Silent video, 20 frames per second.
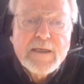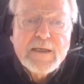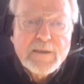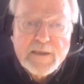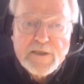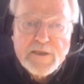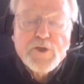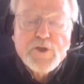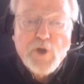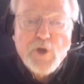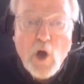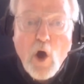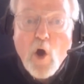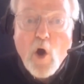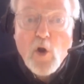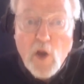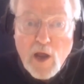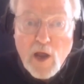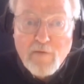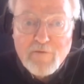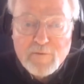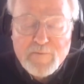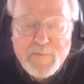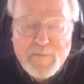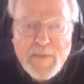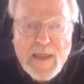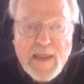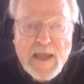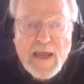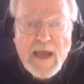listen to all of
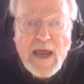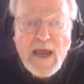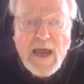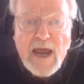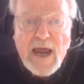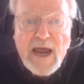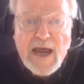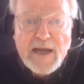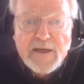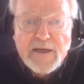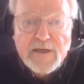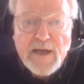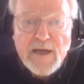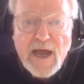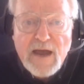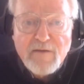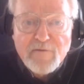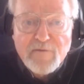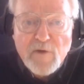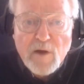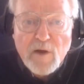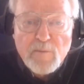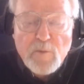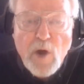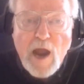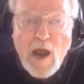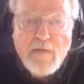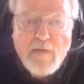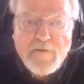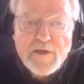them, and have a
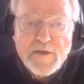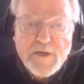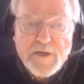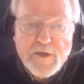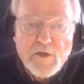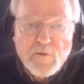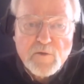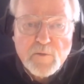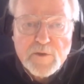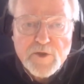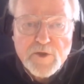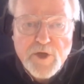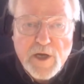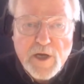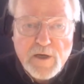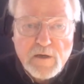private dinner with J.